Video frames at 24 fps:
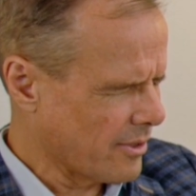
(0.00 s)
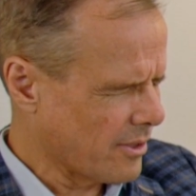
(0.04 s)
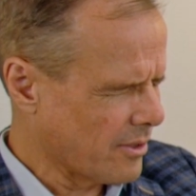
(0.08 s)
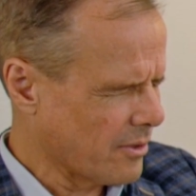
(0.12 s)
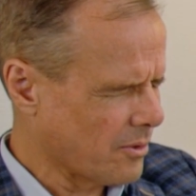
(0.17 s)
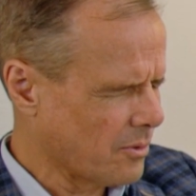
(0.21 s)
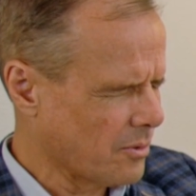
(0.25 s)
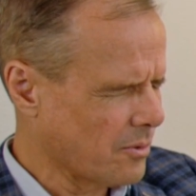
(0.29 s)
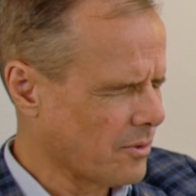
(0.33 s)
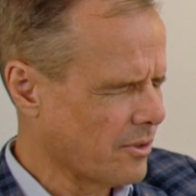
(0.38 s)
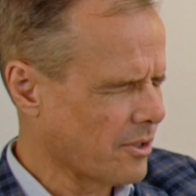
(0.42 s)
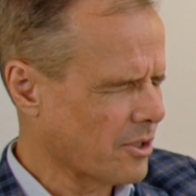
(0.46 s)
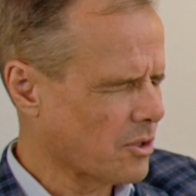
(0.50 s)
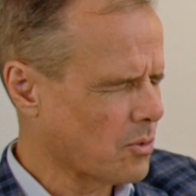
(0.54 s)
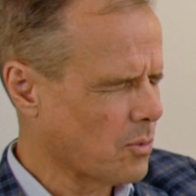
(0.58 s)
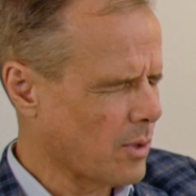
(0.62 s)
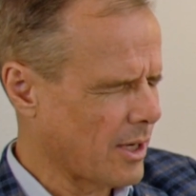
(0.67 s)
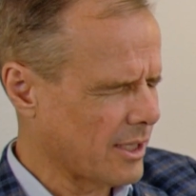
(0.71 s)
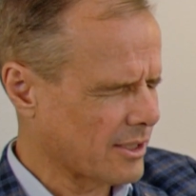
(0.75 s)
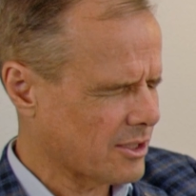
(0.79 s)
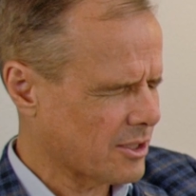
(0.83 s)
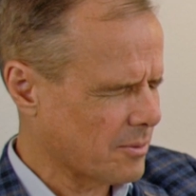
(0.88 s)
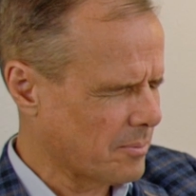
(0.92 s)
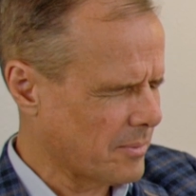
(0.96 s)
though, the
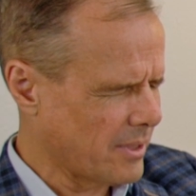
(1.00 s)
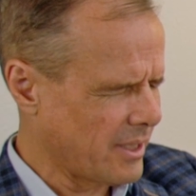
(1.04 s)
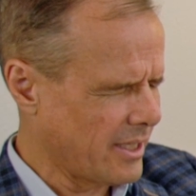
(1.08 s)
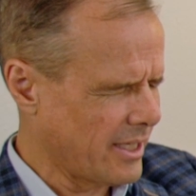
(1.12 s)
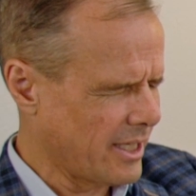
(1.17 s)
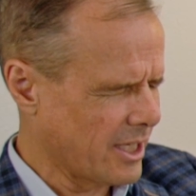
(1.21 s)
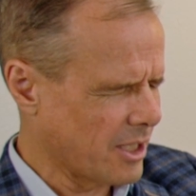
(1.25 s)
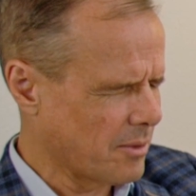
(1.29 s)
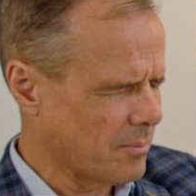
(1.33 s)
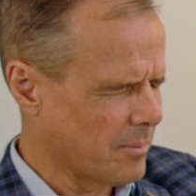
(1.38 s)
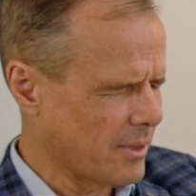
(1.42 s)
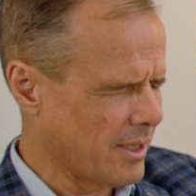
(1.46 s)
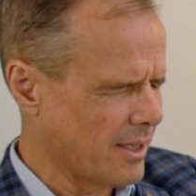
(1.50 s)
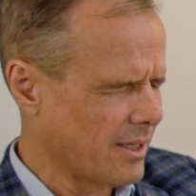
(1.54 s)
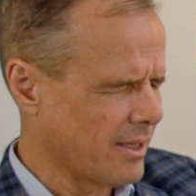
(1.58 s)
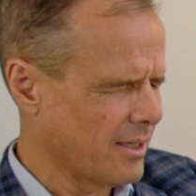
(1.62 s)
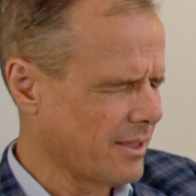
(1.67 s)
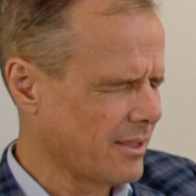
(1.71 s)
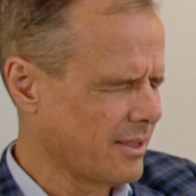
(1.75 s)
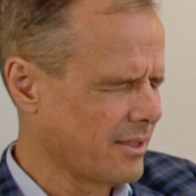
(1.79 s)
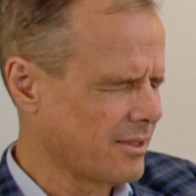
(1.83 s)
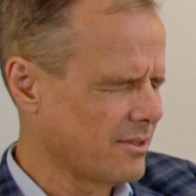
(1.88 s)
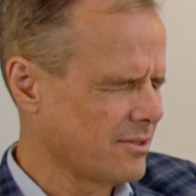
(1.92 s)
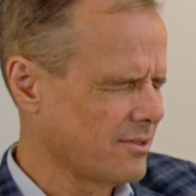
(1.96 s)
quantum enigma
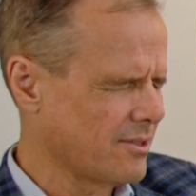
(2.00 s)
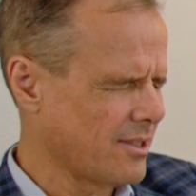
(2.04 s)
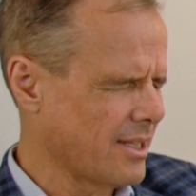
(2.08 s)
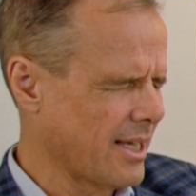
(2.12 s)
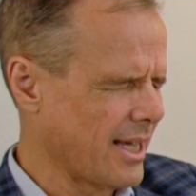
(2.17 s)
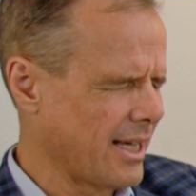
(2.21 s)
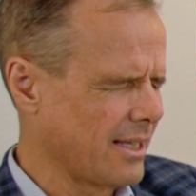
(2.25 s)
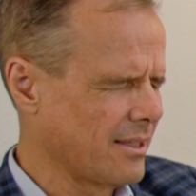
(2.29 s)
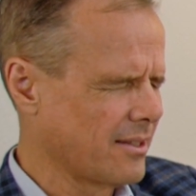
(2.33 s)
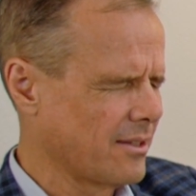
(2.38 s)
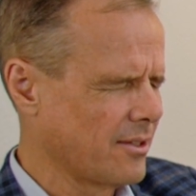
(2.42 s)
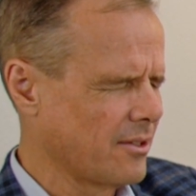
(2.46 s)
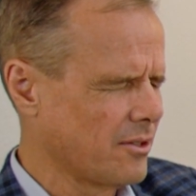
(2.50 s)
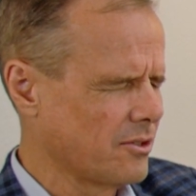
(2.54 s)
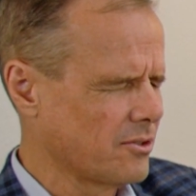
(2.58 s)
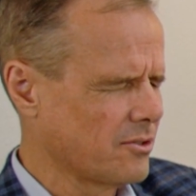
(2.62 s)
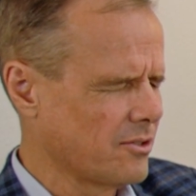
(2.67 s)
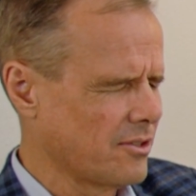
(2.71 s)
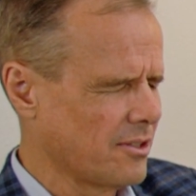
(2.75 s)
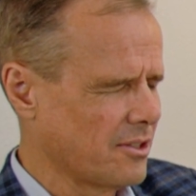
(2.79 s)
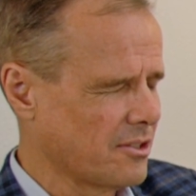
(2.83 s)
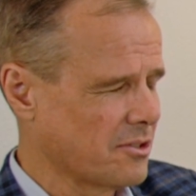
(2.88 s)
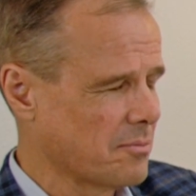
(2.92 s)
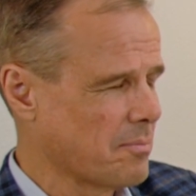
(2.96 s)
is that
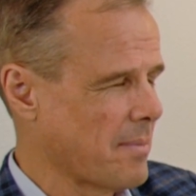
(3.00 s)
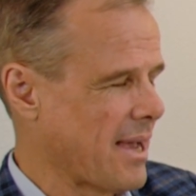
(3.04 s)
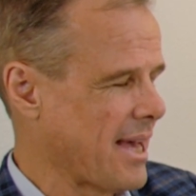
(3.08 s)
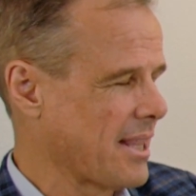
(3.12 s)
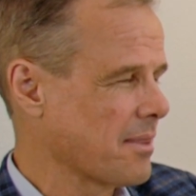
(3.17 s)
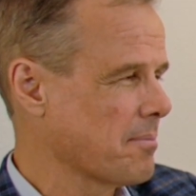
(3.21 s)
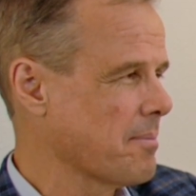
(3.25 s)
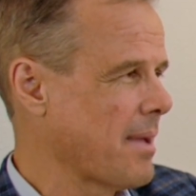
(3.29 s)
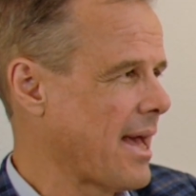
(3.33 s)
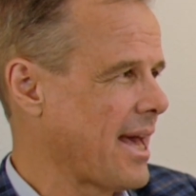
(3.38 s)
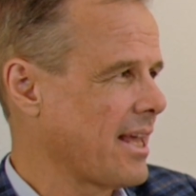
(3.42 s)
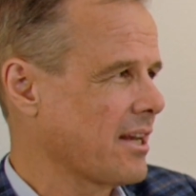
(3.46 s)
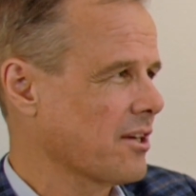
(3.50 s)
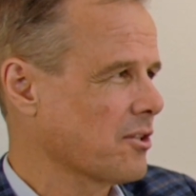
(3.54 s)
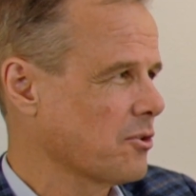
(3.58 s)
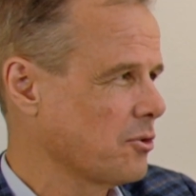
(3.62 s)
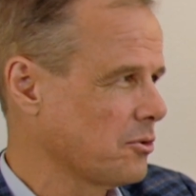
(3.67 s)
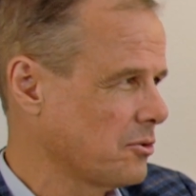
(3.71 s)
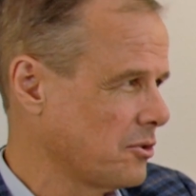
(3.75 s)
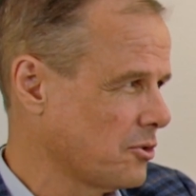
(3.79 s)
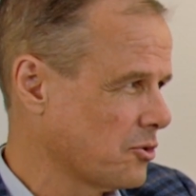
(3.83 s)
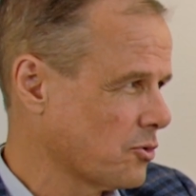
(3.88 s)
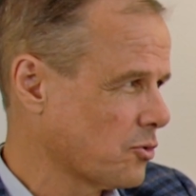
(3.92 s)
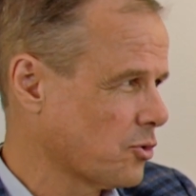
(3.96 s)
there's this mathematical
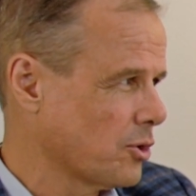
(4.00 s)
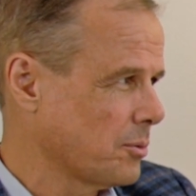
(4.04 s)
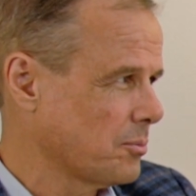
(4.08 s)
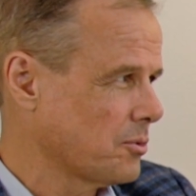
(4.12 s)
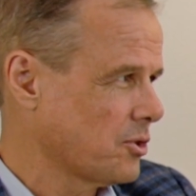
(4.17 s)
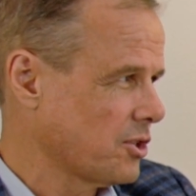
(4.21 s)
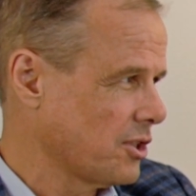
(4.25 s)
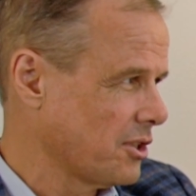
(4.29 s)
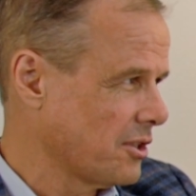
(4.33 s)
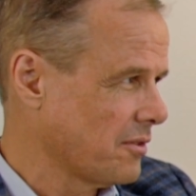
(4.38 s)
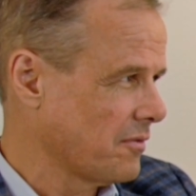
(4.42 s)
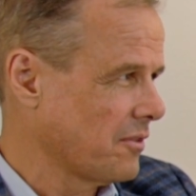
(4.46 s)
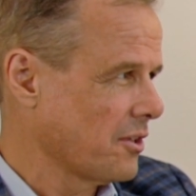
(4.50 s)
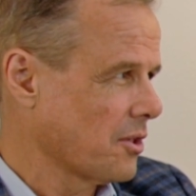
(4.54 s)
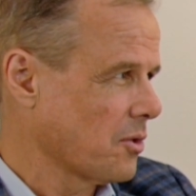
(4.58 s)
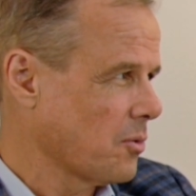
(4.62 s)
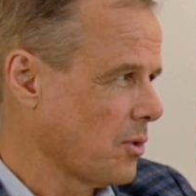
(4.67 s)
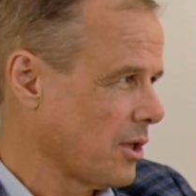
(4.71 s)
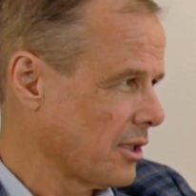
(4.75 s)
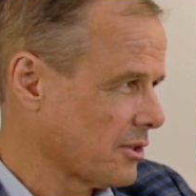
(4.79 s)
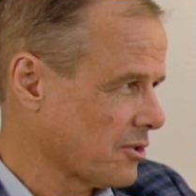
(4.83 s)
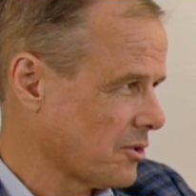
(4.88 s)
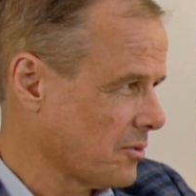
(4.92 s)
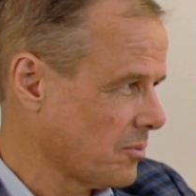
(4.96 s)
description of the
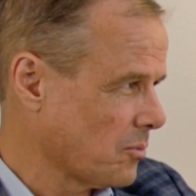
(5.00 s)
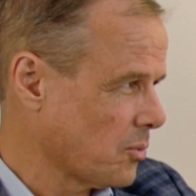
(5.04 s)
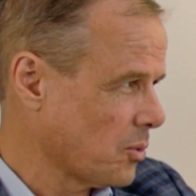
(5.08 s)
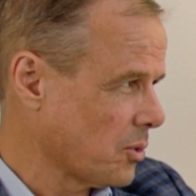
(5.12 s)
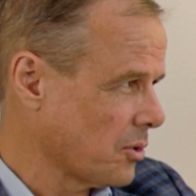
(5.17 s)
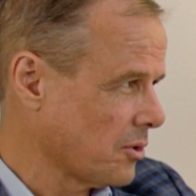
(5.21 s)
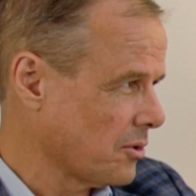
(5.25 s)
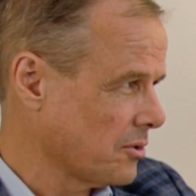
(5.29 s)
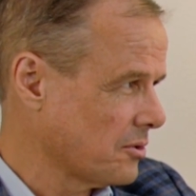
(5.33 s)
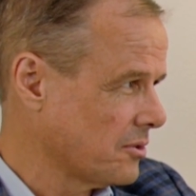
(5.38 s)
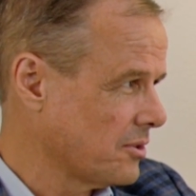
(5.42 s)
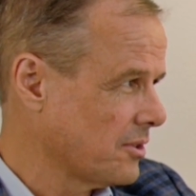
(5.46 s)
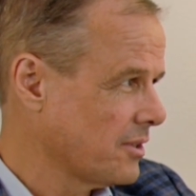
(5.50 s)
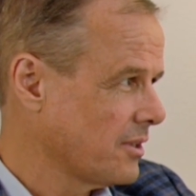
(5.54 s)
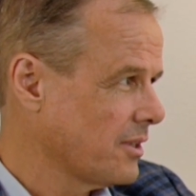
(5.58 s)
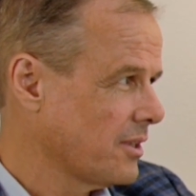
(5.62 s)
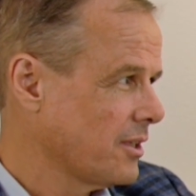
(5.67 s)
quantum world,